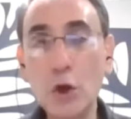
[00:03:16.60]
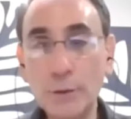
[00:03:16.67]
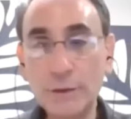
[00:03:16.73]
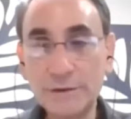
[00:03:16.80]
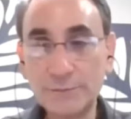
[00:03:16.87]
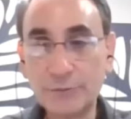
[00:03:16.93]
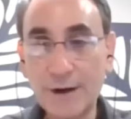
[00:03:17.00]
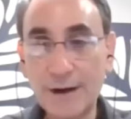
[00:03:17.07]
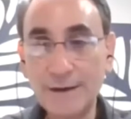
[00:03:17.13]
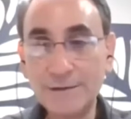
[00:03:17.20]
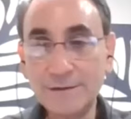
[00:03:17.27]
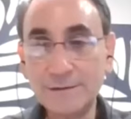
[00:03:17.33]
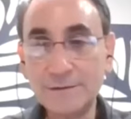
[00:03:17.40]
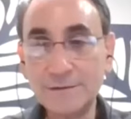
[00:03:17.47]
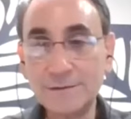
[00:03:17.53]
Lowest
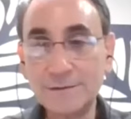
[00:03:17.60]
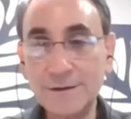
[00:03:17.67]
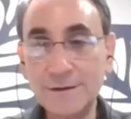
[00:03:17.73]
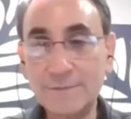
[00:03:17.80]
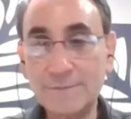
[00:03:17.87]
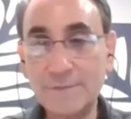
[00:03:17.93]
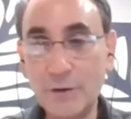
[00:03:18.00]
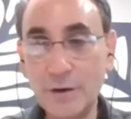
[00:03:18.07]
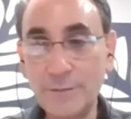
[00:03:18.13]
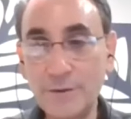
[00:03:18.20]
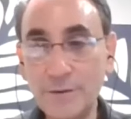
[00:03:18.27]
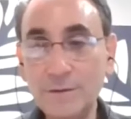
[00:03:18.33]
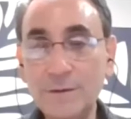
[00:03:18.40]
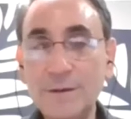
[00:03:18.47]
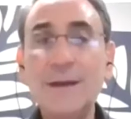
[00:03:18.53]
price,
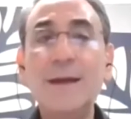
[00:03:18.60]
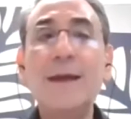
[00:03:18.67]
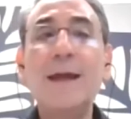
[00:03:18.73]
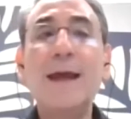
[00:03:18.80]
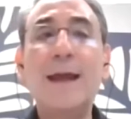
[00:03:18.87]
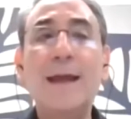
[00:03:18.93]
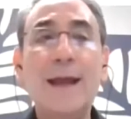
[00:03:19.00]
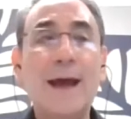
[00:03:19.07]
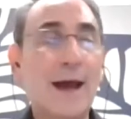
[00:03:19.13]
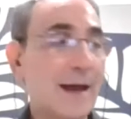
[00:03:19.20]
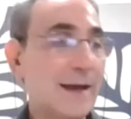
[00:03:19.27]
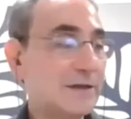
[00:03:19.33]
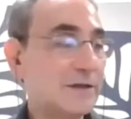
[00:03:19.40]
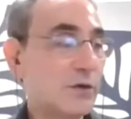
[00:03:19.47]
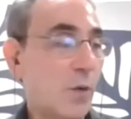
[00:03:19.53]
affordable, and
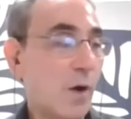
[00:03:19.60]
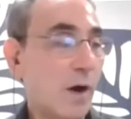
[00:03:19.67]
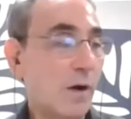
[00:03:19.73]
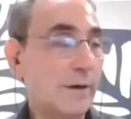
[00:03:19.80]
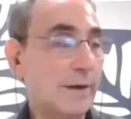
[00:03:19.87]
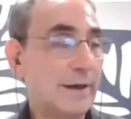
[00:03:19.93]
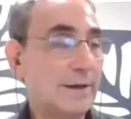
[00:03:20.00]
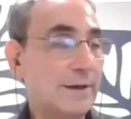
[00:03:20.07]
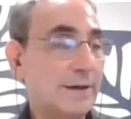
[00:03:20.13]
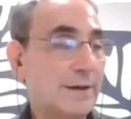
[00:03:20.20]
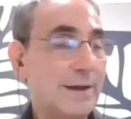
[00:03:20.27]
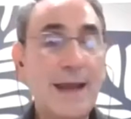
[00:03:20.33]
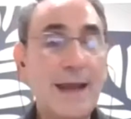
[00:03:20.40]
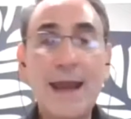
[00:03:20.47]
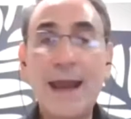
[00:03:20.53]
highest quality.
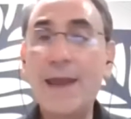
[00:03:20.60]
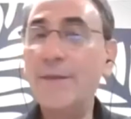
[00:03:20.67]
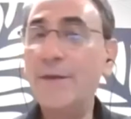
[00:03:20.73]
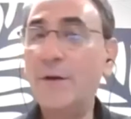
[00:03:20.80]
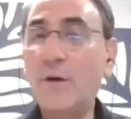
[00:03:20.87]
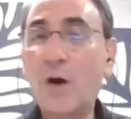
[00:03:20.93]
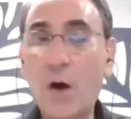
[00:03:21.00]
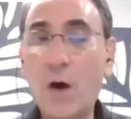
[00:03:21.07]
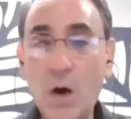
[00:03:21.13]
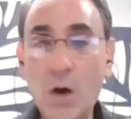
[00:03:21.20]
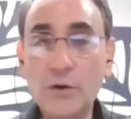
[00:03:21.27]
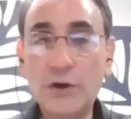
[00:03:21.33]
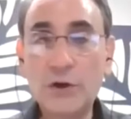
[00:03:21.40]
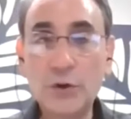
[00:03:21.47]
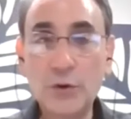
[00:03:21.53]
And they're
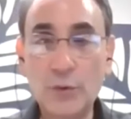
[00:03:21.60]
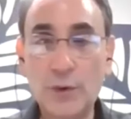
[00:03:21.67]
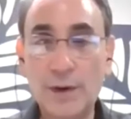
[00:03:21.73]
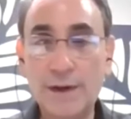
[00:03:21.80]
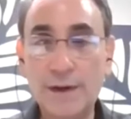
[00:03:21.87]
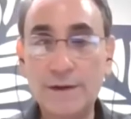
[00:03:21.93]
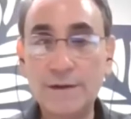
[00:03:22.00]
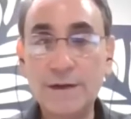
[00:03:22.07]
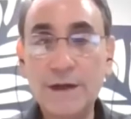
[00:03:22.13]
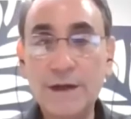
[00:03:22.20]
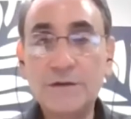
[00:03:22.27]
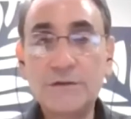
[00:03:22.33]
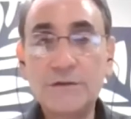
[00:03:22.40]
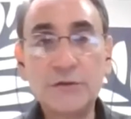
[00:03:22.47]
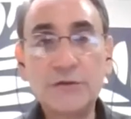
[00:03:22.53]
all curated.
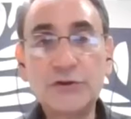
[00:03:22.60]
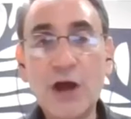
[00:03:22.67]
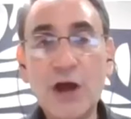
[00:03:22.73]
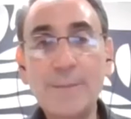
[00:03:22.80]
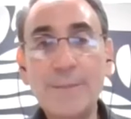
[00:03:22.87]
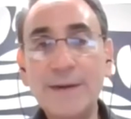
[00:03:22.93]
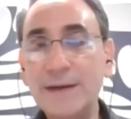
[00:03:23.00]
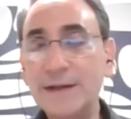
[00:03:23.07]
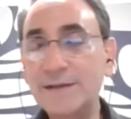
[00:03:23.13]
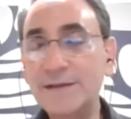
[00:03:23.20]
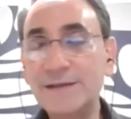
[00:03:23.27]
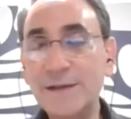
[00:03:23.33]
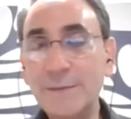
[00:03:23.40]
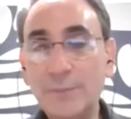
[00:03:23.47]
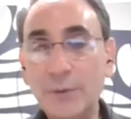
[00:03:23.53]
So shopping
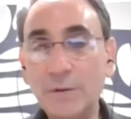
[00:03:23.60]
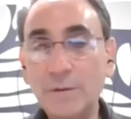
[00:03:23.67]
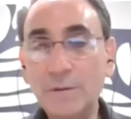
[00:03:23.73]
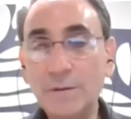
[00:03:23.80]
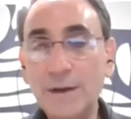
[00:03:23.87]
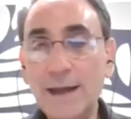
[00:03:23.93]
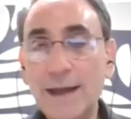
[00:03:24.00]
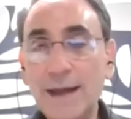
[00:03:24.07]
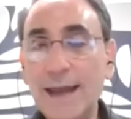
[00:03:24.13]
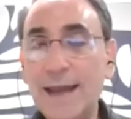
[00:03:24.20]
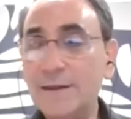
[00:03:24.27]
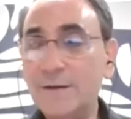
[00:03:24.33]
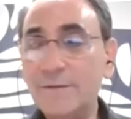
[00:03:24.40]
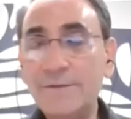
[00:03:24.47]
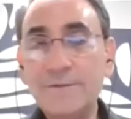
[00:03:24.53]
is simple,
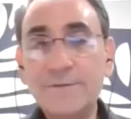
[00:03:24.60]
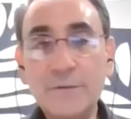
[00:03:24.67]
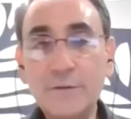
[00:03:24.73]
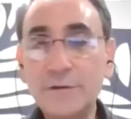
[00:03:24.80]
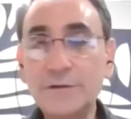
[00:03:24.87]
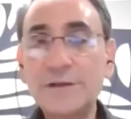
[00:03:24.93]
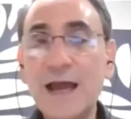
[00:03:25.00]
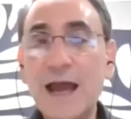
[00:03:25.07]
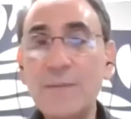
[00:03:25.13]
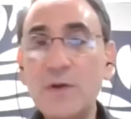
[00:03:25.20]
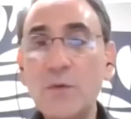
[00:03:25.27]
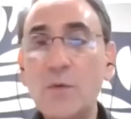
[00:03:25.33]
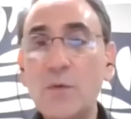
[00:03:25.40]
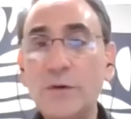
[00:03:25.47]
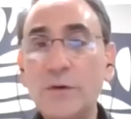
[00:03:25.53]
and the first time
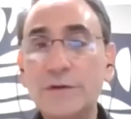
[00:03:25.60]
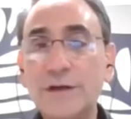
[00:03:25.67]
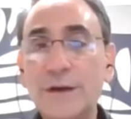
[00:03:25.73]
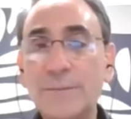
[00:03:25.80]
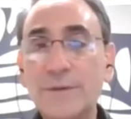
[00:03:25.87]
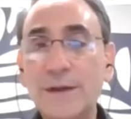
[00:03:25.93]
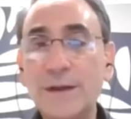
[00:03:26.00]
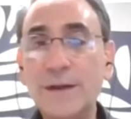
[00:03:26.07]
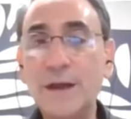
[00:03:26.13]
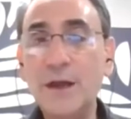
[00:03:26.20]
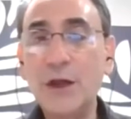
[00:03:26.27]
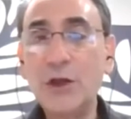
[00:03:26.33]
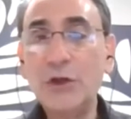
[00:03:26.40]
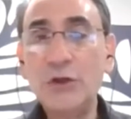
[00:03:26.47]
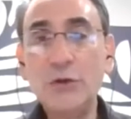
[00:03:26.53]
you order something,
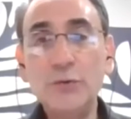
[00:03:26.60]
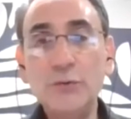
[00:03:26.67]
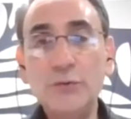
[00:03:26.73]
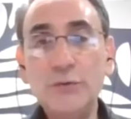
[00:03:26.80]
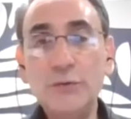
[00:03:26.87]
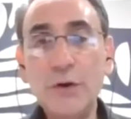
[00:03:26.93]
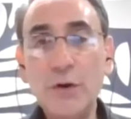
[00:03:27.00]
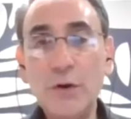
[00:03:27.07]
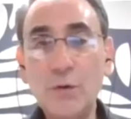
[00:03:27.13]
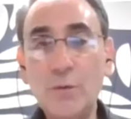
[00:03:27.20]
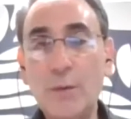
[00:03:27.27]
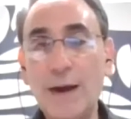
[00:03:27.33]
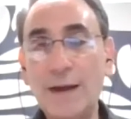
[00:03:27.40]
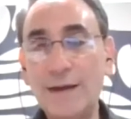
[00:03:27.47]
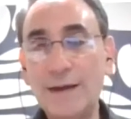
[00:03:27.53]
you
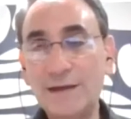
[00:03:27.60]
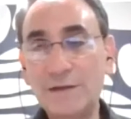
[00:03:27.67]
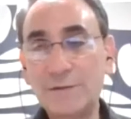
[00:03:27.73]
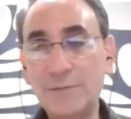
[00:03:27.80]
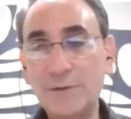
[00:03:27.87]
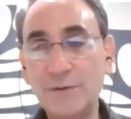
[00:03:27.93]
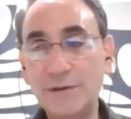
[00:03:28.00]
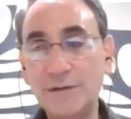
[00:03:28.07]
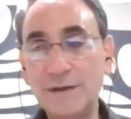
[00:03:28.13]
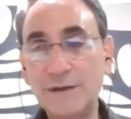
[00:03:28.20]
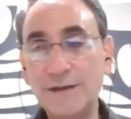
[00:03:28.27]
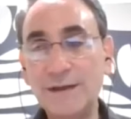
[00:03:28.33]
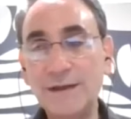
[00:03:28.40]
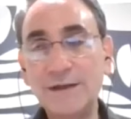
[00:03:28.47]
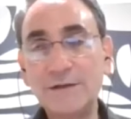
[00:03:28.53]
know by
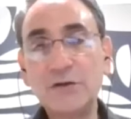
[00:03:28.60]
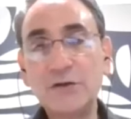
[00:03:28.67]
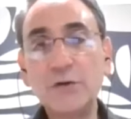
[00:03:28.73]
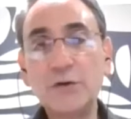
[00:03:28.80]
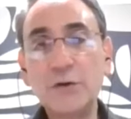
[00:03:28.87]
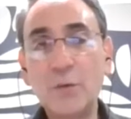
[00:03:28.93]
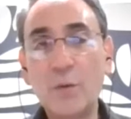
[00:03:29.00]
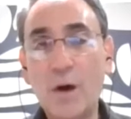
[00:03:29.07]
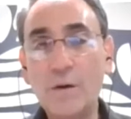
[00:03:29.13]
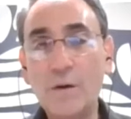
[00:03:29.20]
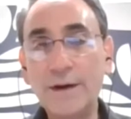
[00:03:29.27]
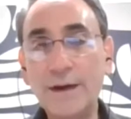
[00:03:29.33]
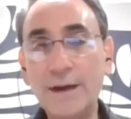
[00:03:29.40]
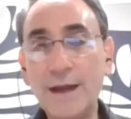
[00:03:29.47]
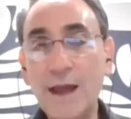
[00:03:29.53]
experiencing it that it's good
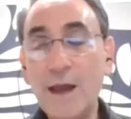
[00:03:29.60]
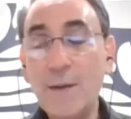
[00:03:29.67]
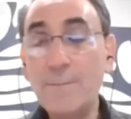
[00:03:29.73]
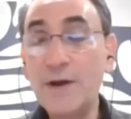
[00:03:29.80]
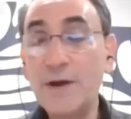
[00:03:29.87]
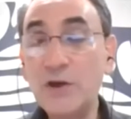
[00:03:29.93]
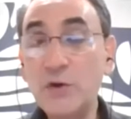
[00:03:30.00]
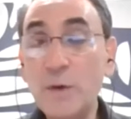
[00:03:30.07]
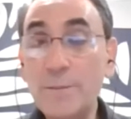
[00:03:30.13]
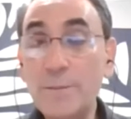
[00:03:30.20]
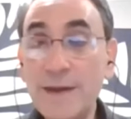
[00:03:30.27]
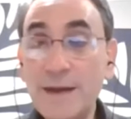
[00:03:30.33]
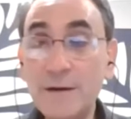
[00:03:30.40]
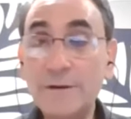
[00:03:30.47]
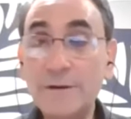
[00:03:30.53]
quality, but you
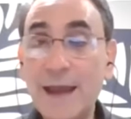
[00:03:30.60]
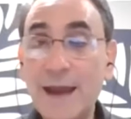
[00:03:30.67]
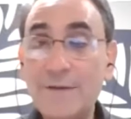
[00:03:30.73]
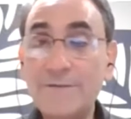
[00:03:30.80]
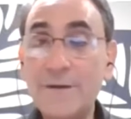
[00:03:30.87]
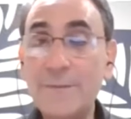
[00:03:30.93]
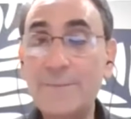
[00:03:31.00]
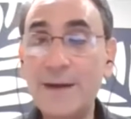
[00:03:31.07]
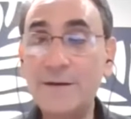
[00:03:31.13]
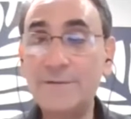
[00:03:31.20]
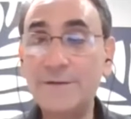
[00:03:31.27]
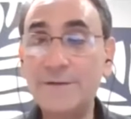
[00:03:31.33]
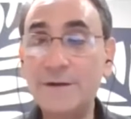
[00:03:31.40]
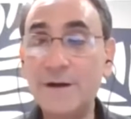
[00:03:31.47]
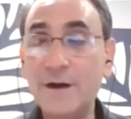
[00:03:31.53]
immediately have the
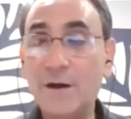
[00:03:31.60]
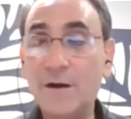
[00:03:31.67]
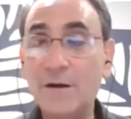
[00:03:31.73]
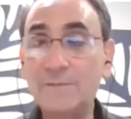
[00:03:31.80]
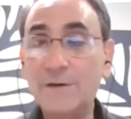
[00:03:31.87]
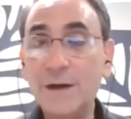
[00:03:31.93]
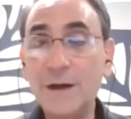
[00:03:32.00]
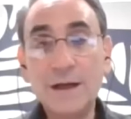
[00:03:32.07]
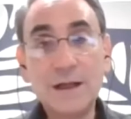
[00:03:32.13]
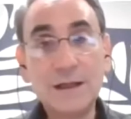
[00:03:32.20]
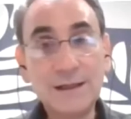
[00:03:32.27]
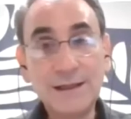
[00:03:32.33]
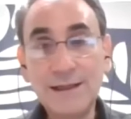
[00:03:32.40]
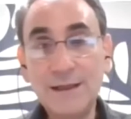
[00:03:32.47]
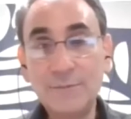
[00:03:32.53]
benefit of
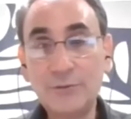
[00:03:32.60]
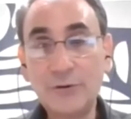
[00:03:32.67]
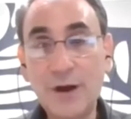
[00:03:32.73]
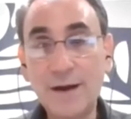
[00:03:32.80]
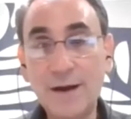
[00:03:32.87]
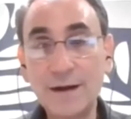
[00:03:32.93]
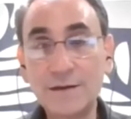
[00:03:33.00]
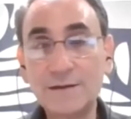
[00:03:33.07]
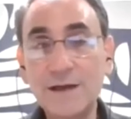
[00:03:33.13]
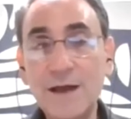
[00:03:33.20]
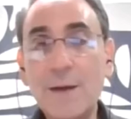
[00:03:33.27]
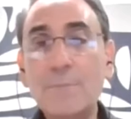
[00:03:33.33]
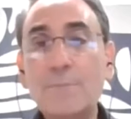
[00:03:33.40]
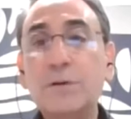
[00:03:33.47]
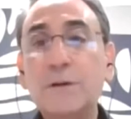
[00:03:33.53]
clean products,
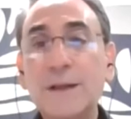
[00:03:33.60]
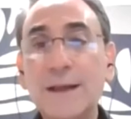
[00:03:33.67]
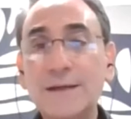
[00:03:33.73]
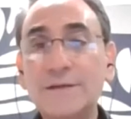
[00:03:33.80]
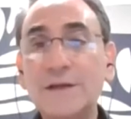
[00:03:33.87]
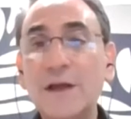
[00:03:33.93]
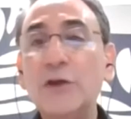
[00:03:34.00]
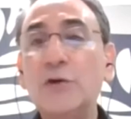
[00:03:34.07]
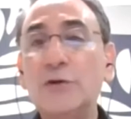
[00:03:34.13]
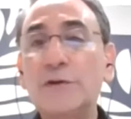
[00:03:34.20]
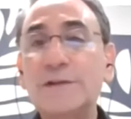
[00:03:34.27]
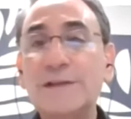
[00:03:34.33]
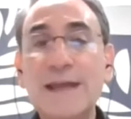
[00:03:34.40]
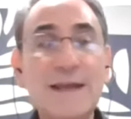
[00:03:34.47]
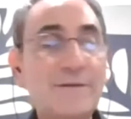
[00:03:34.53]
plus
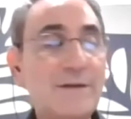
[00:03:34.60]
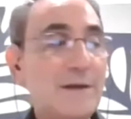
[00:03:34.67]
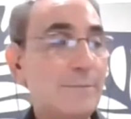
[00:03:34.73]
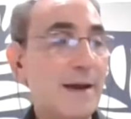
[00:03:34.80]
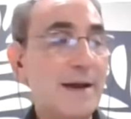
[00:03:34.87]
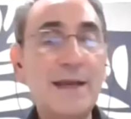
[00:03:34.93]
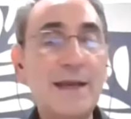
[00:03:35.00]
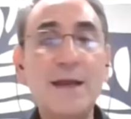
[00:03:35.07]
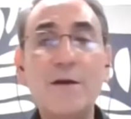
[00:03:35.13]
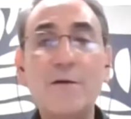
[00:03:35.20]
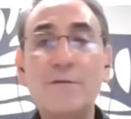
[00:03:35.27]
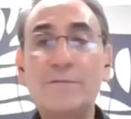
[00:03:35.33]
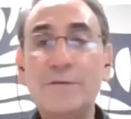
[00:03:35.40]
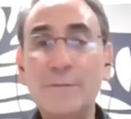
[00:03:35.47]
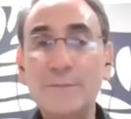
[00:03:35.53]
you're saving money
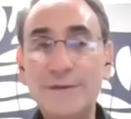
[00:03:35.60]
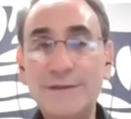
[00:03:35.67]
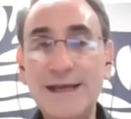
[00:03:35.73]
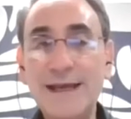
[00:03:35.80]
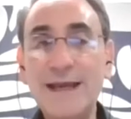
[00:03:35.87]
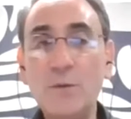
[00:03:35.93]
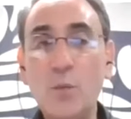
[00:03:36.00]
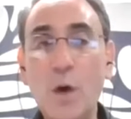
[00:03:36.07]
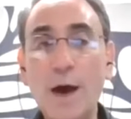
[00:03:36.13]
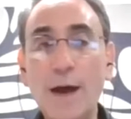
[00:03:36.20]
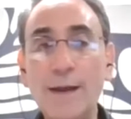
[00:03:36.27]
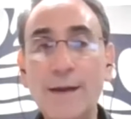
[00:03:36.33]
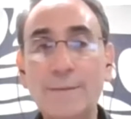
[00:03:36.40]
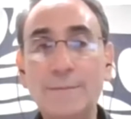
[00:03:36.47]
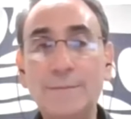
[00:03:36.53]
from day
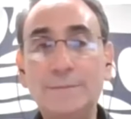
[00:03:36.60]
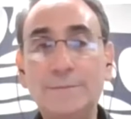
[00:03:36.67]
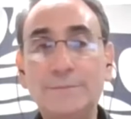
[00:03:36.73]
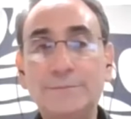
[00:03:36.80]
one.